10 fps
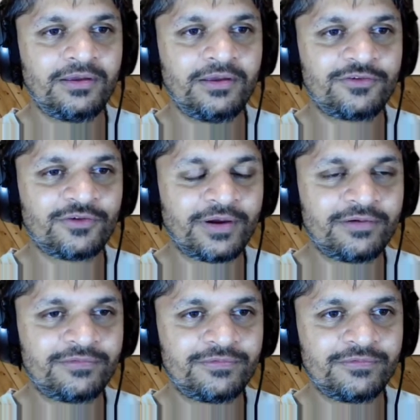So
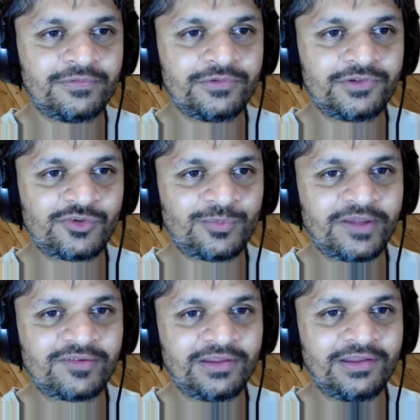just
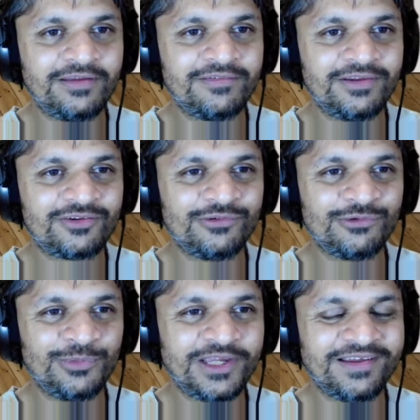pasted the definition of
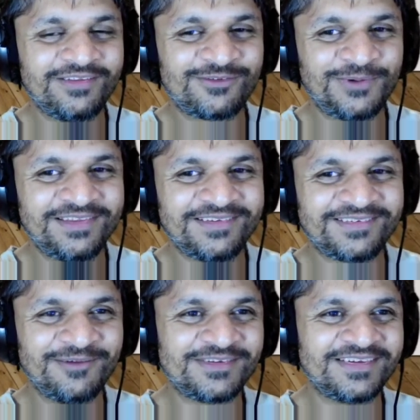omega n squared the
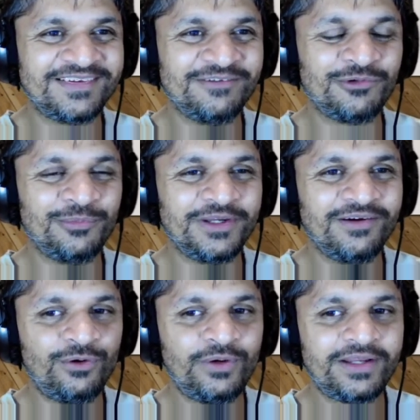same as I did for big
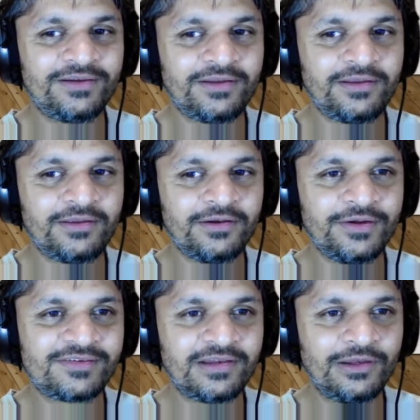O, and
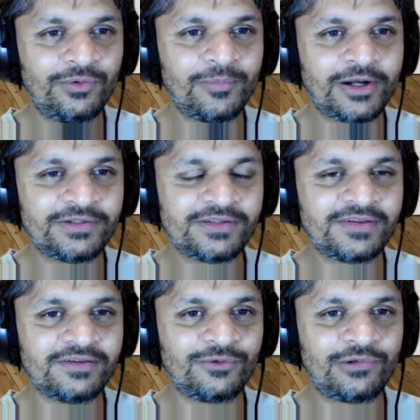it's a lower bound. It
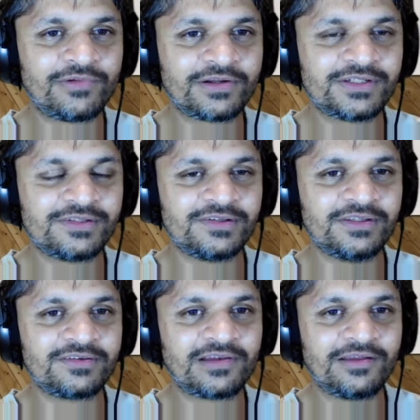says all functions in
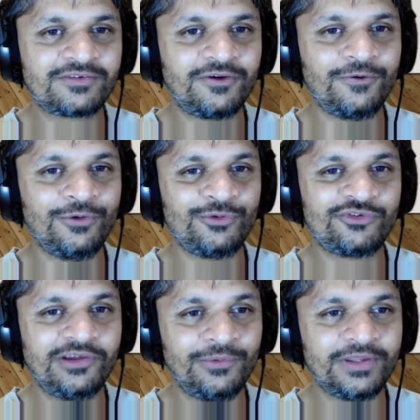this class grow no
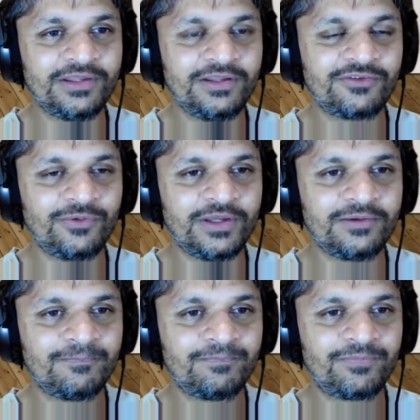slower than n squared.
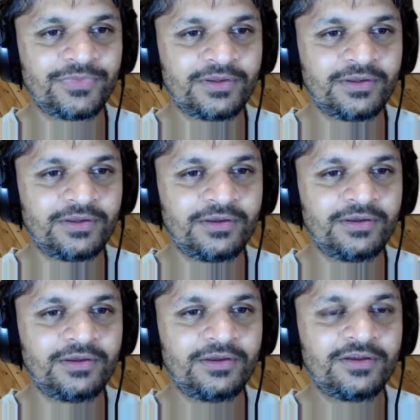
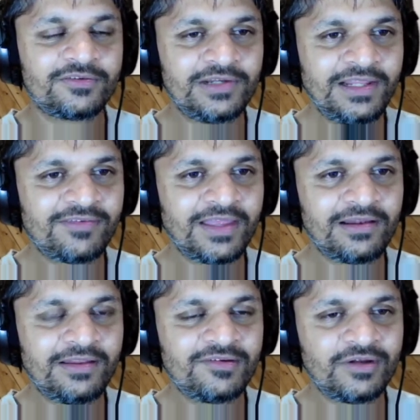So let's
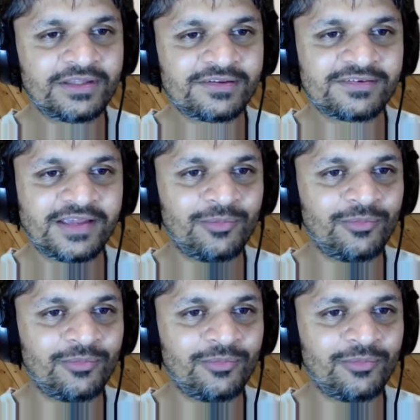look at the same